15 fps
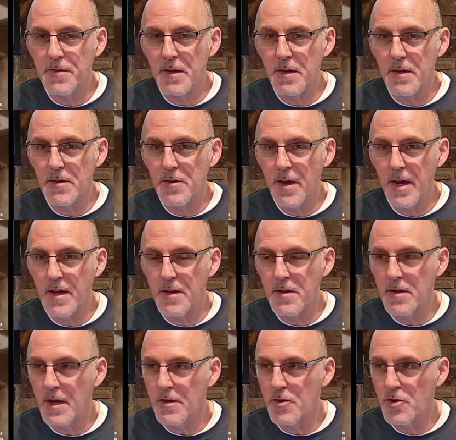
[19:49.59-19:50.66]
you had
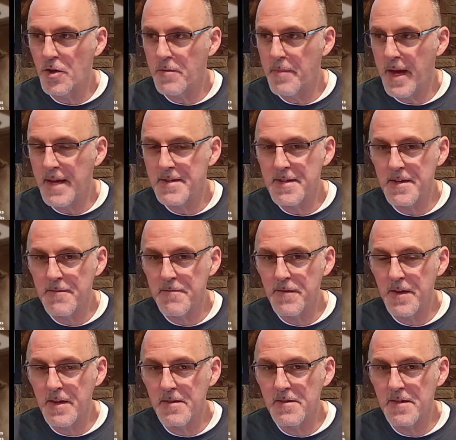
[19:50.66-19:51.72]
a good basket of
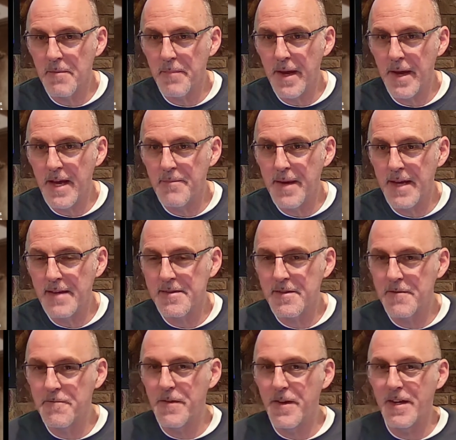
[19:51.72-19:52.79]
figs and a bad basket
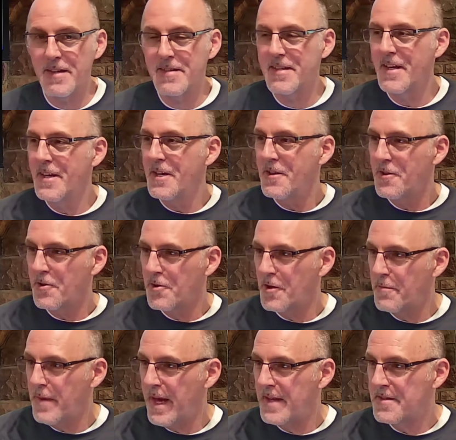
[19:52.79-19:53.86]
of figs. The
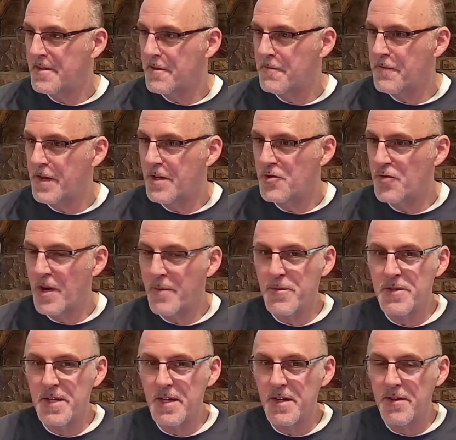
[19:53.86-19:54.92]
good basket of figs
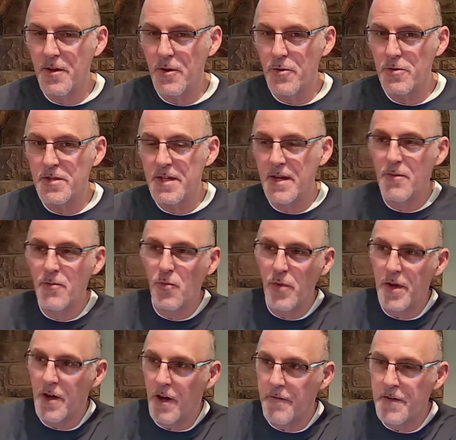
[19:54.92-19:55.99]
represented those that
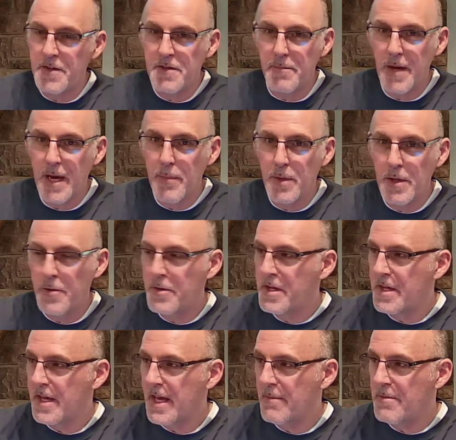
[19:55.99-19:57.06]
went off into
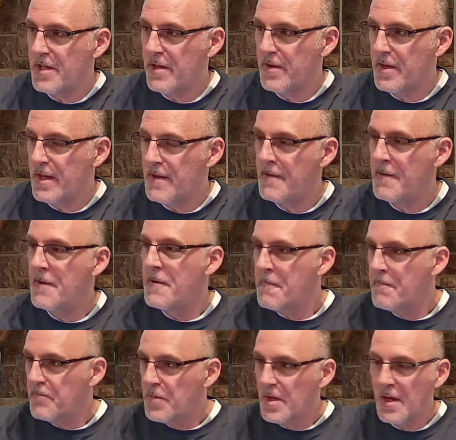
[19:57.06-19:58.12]
Babylonian captivity.
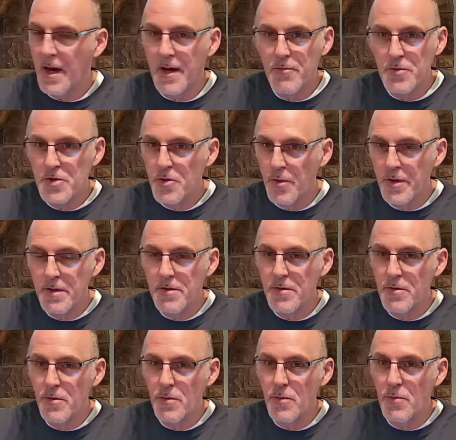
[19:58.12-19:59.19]
God was going
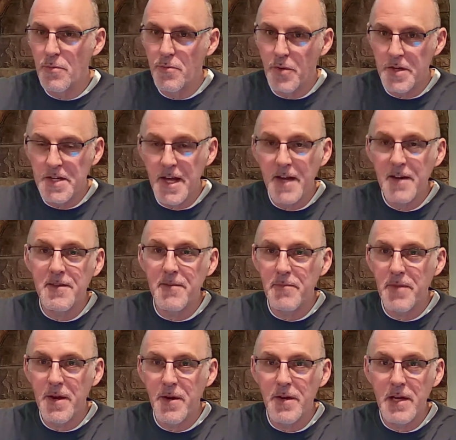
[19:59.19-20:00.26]
to protect them
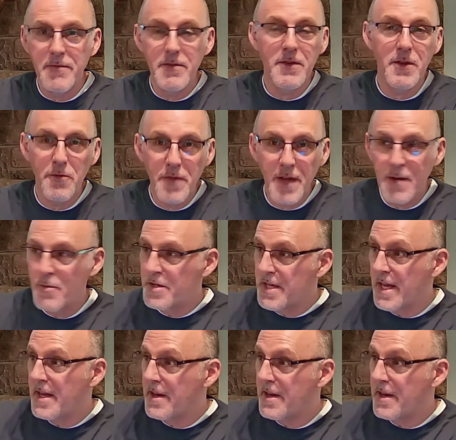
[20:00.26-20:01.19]
there, even though they were taken